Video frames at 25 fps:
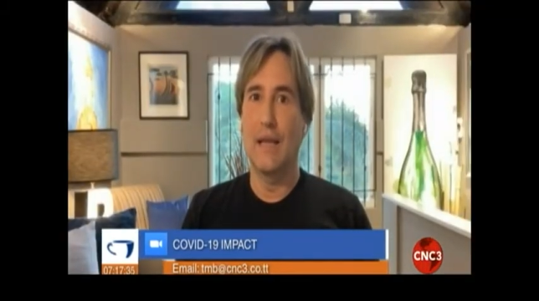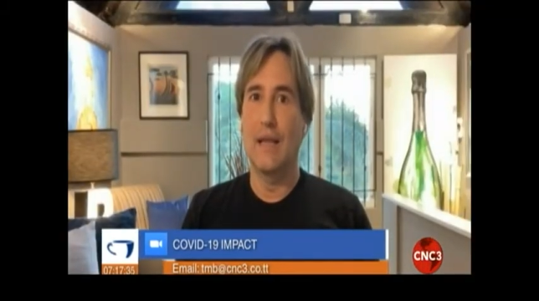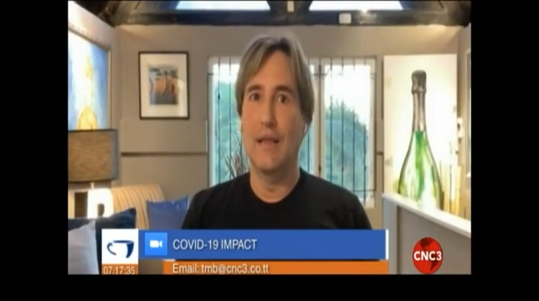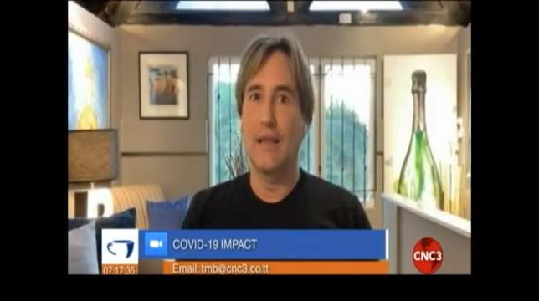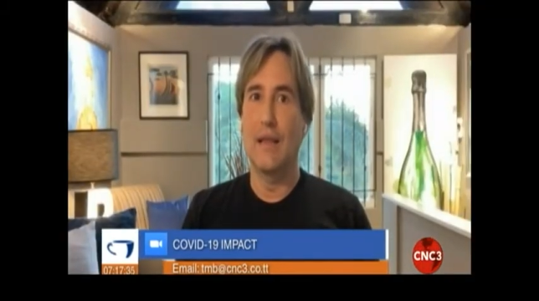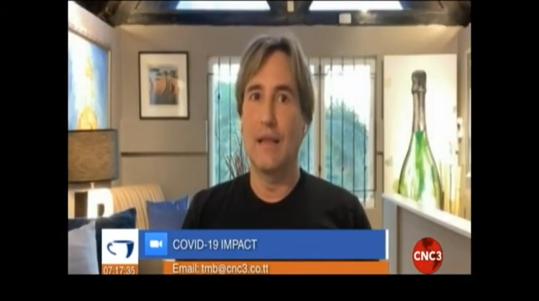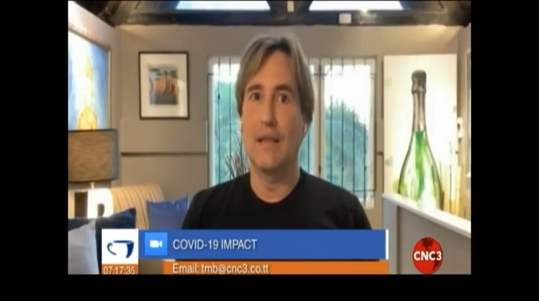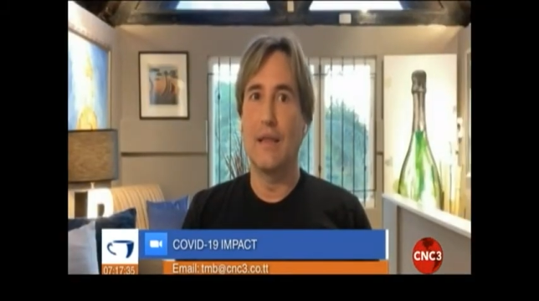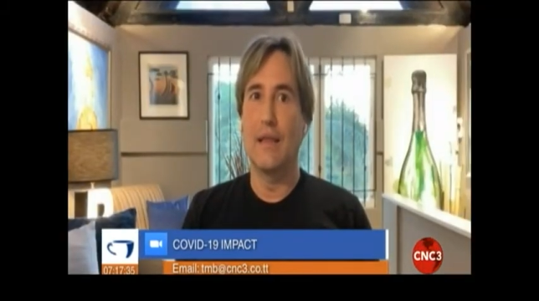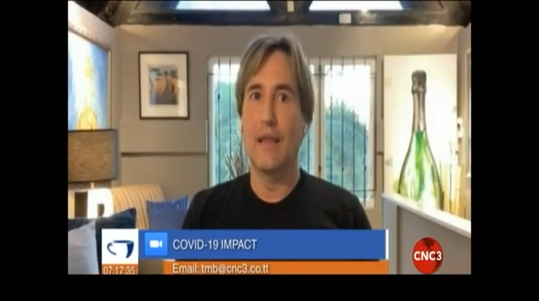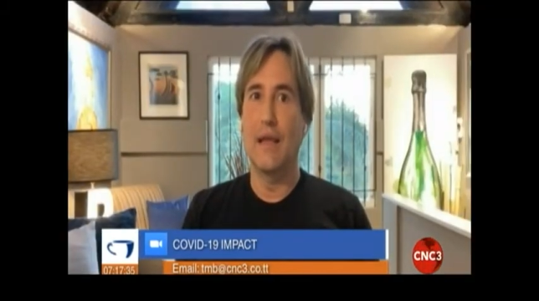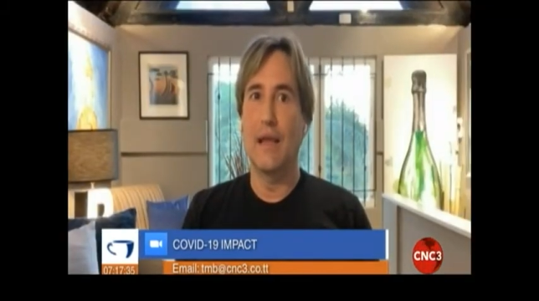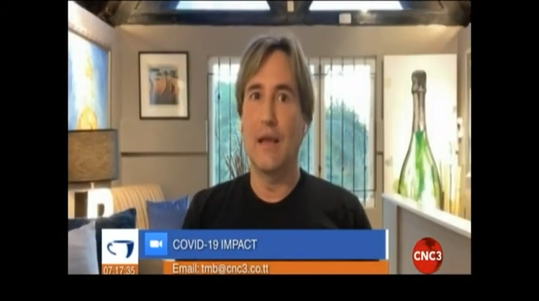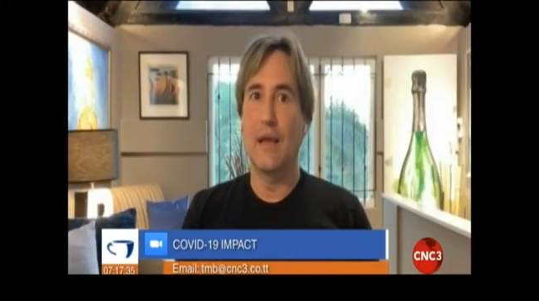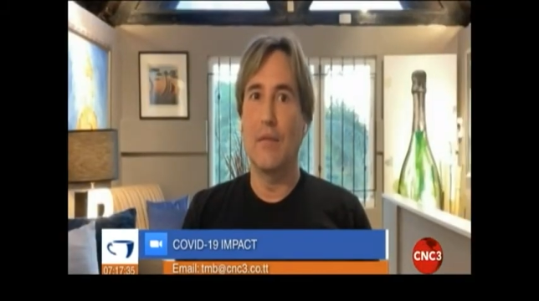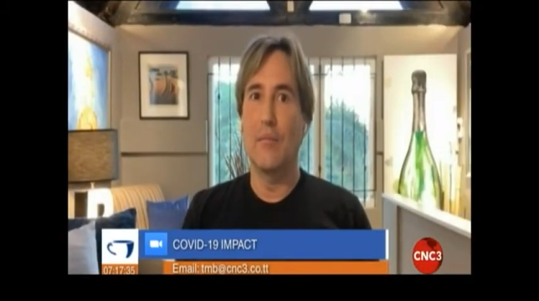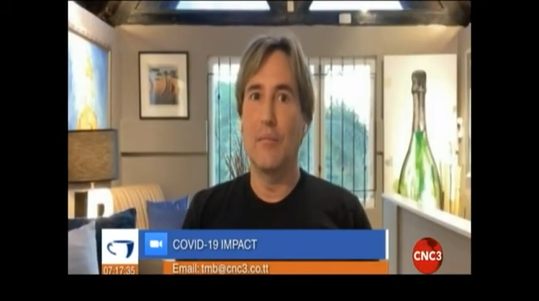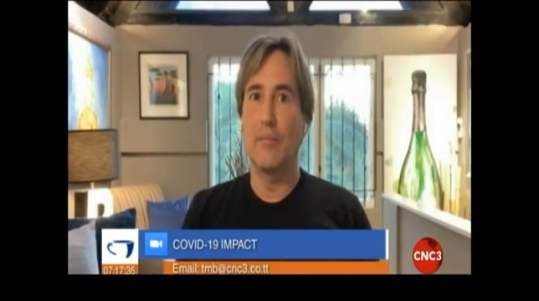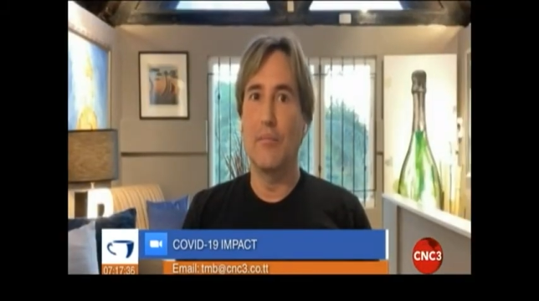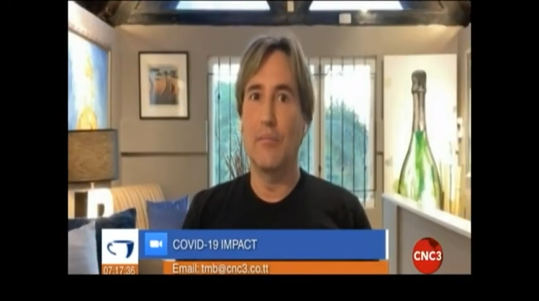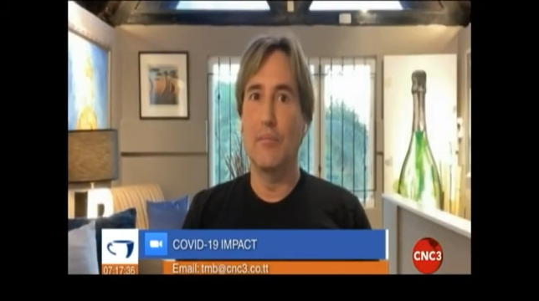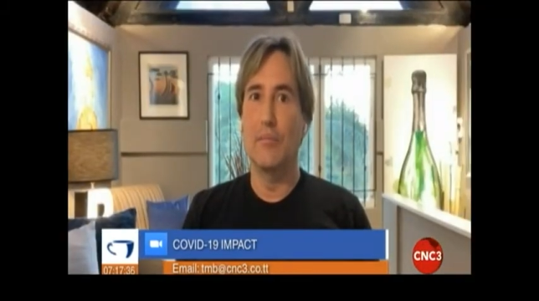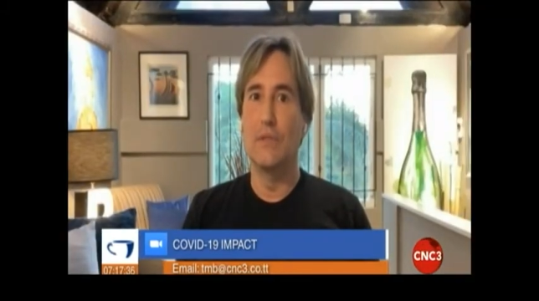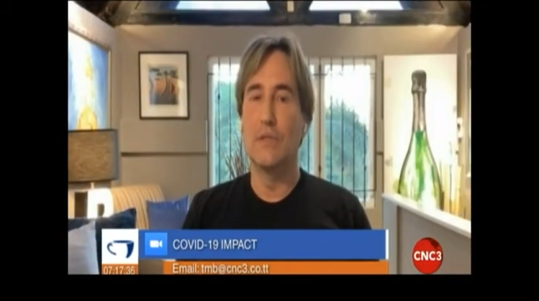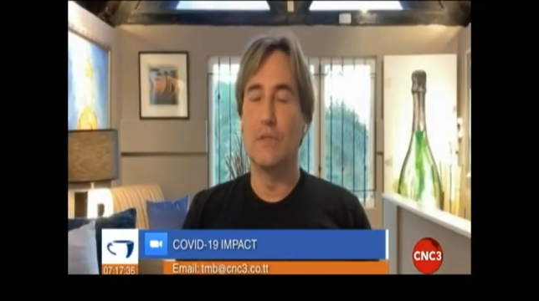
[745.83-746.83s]
in that
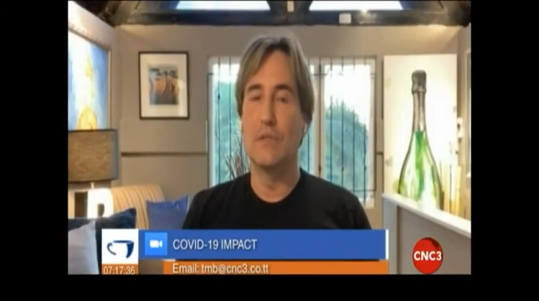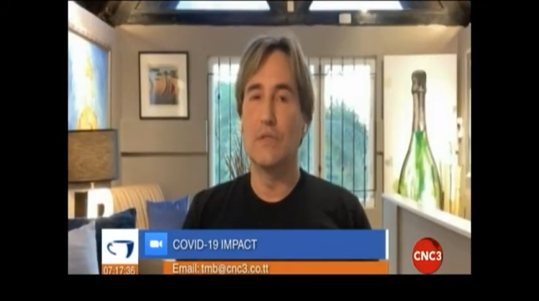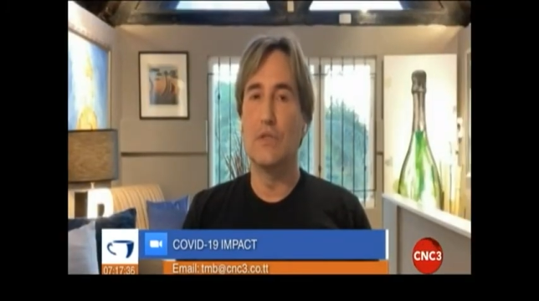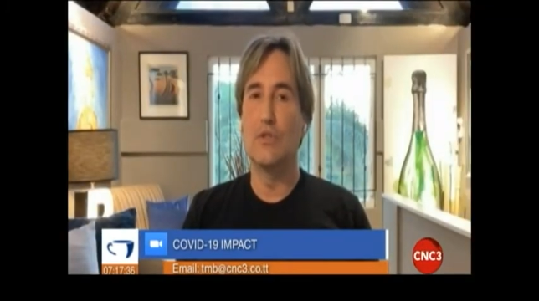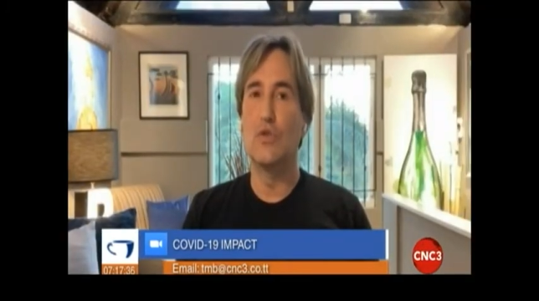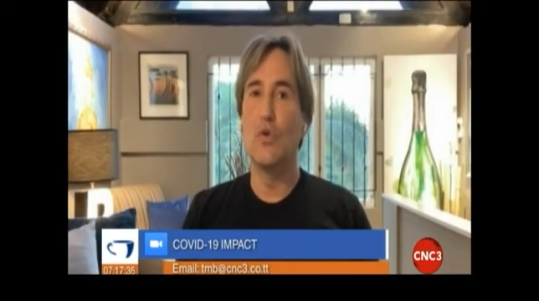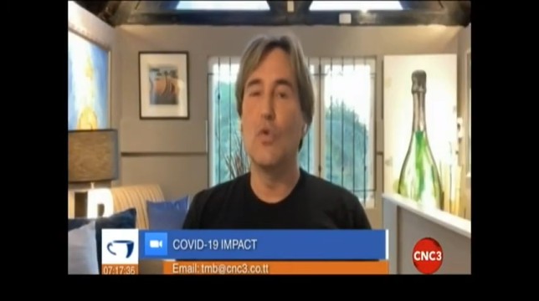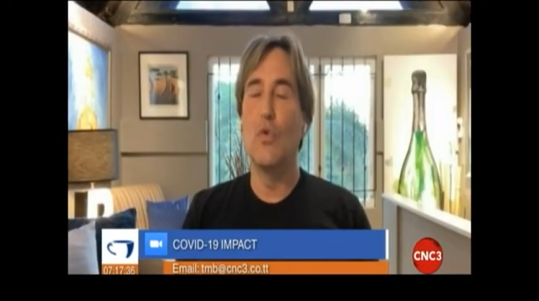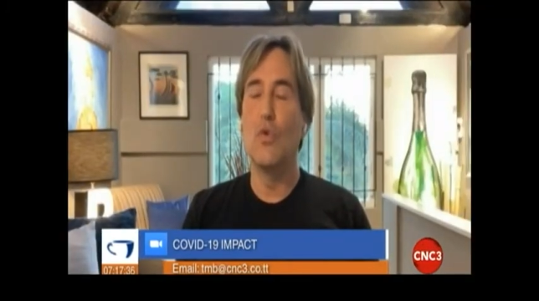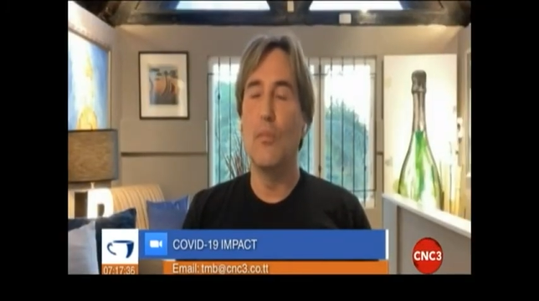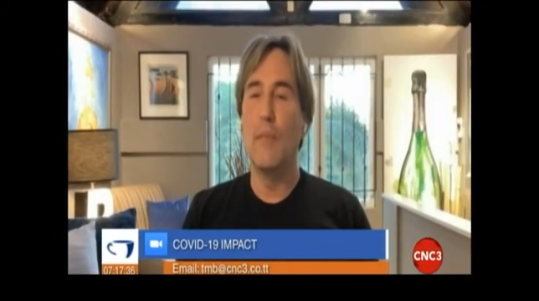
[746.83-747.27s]
so